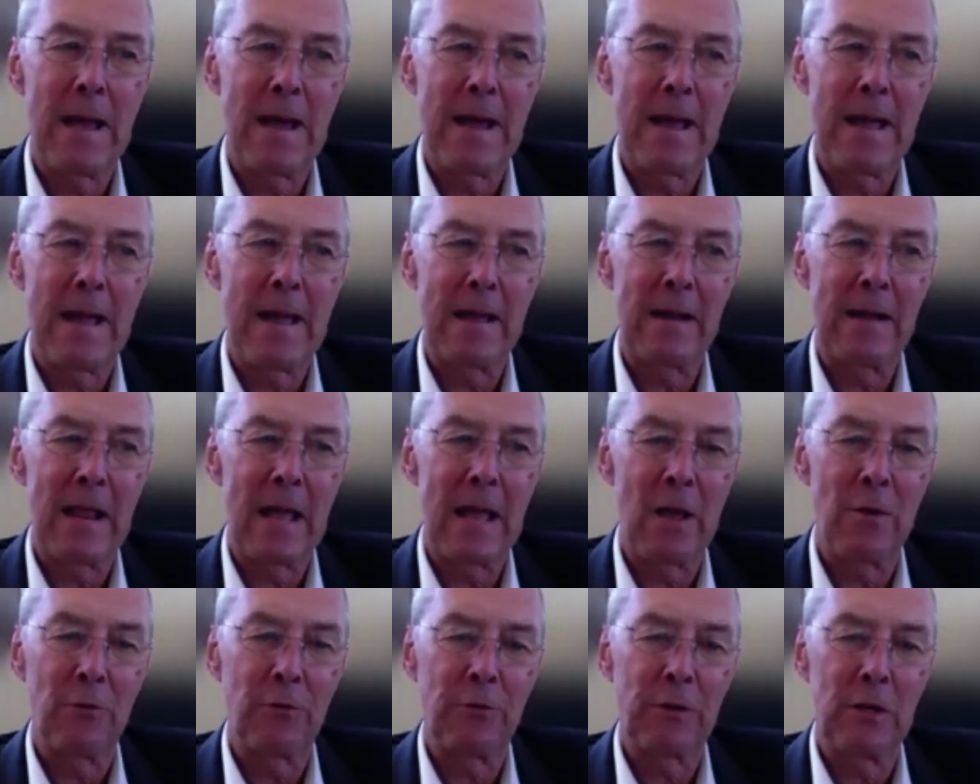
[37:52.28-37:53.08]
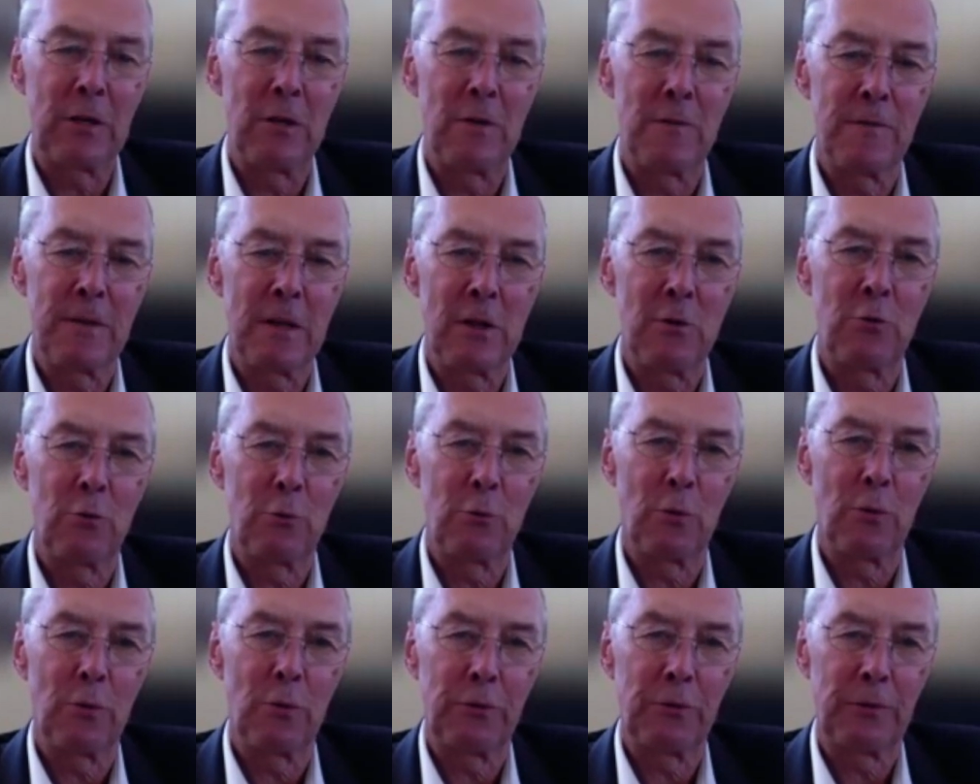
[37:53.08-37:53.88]
as
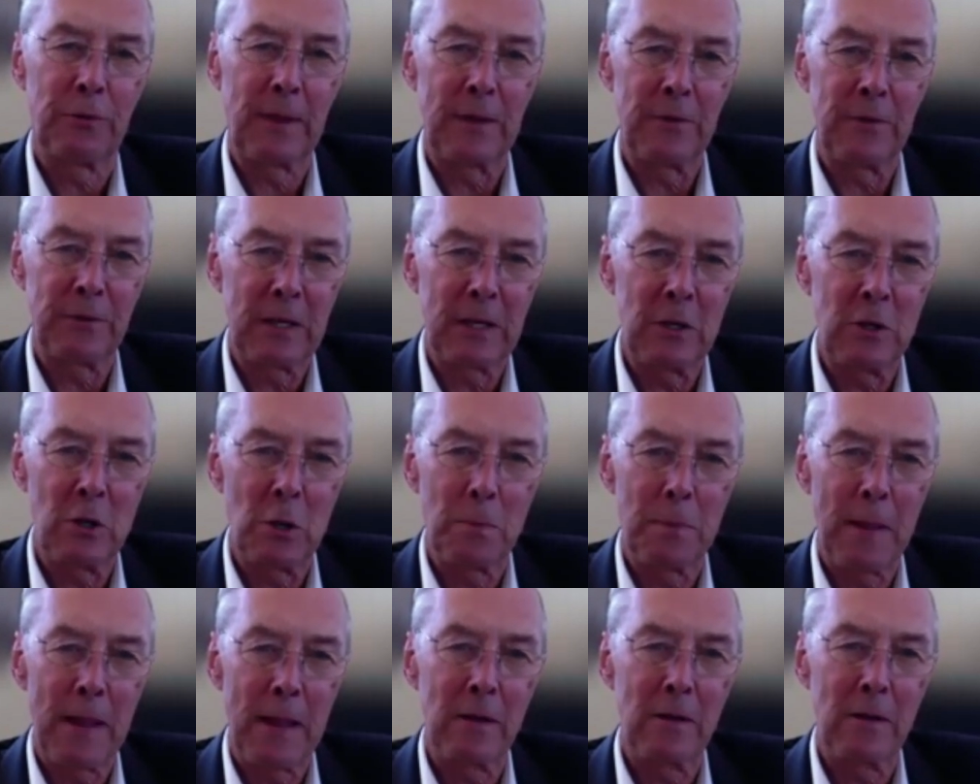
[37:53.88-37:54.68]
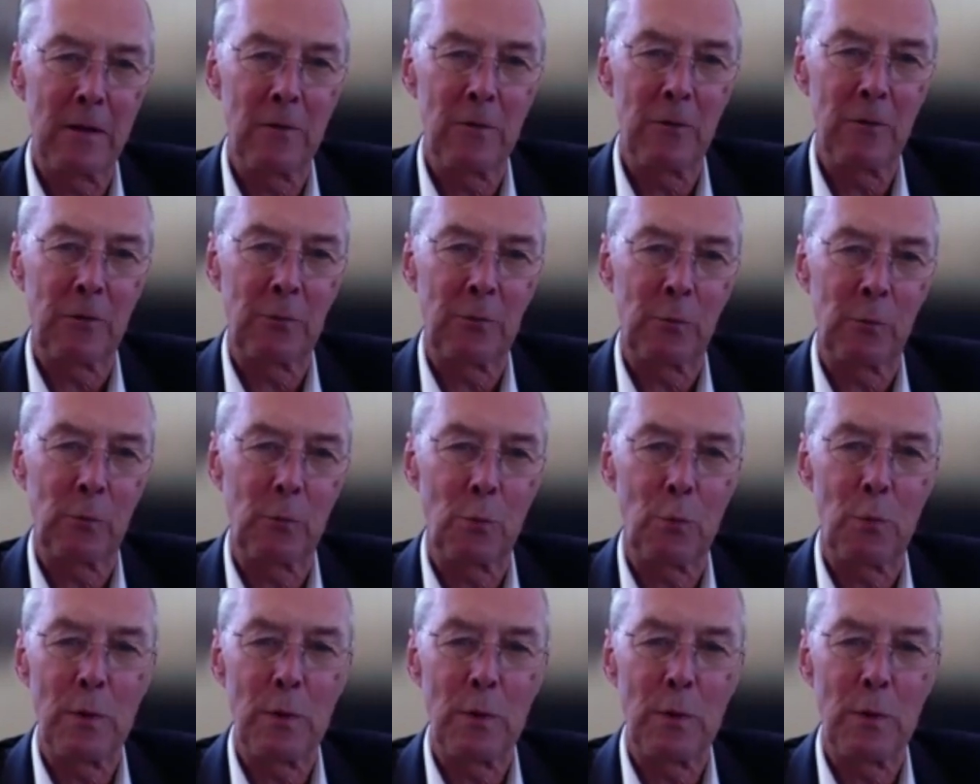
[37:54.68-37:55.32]
individuals, as independents,